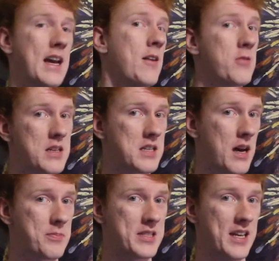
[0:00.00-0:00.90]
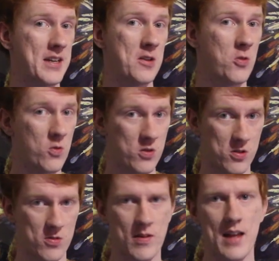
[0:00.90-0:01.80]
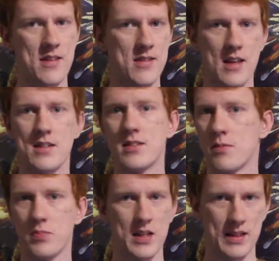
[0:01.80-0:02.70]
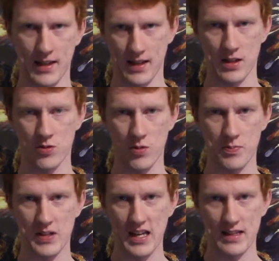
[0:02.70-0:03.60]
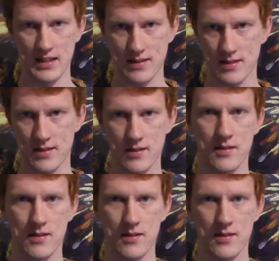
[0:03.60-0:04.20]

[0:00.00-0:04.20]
down the top 10 in order rather than simply linking to a playlist.